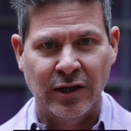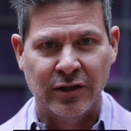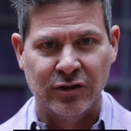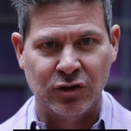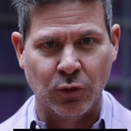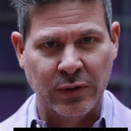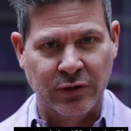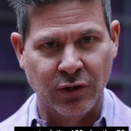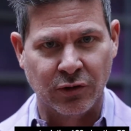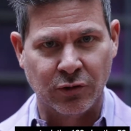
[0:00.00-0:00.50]

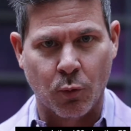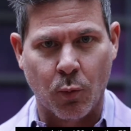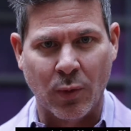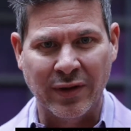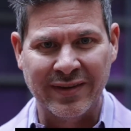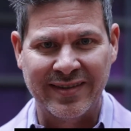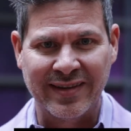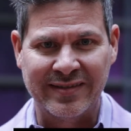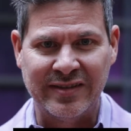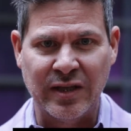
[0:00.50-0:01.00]
So we took the
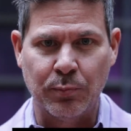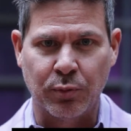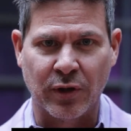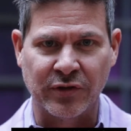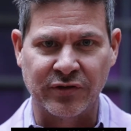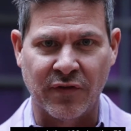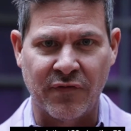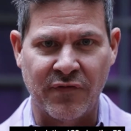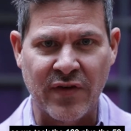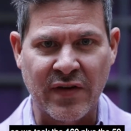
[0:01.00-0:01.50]
one sixty
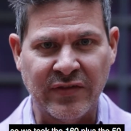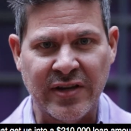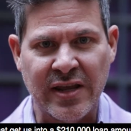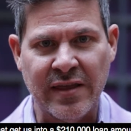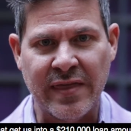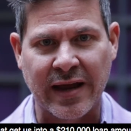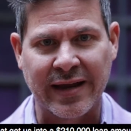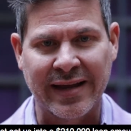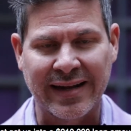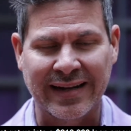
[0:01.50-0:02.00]
plus the
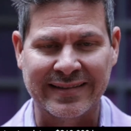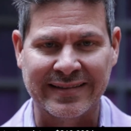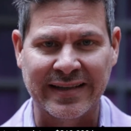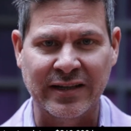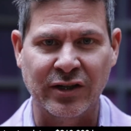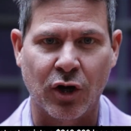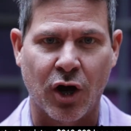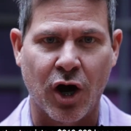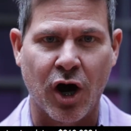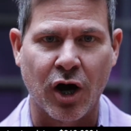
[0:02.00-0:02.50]
fifty, that get us
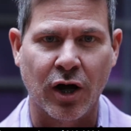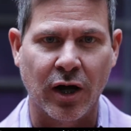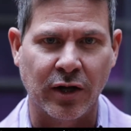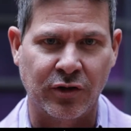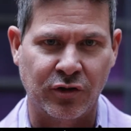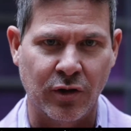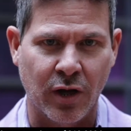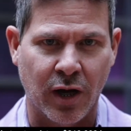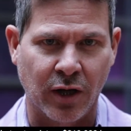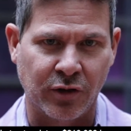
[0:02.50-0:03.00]
into a,
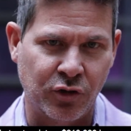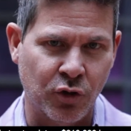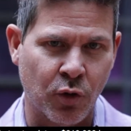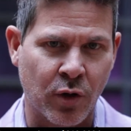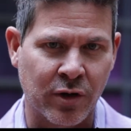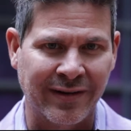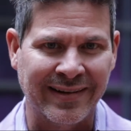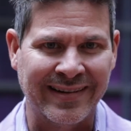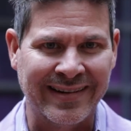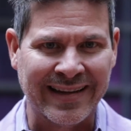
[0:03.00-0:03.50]
a two
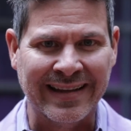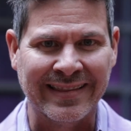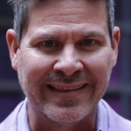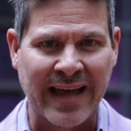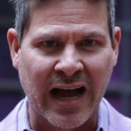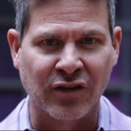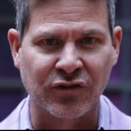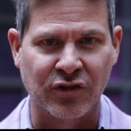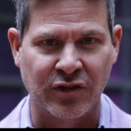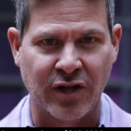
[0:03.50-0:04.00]
hundred ten
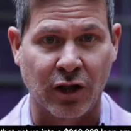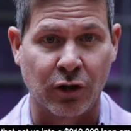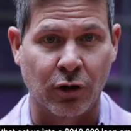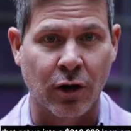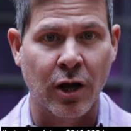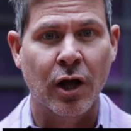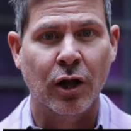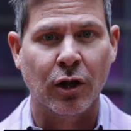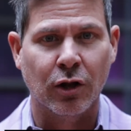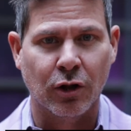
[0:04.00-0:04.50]
thousand
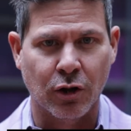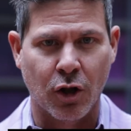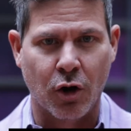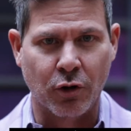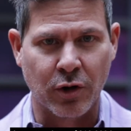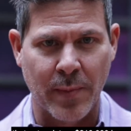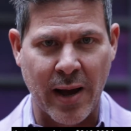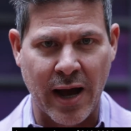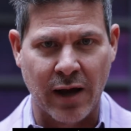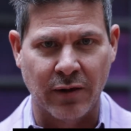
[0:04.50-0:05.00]
dollar
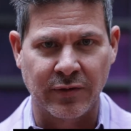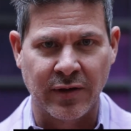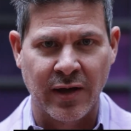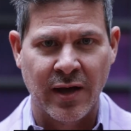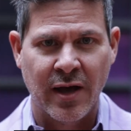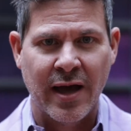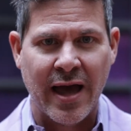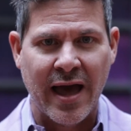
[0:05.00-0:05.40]
loan amount.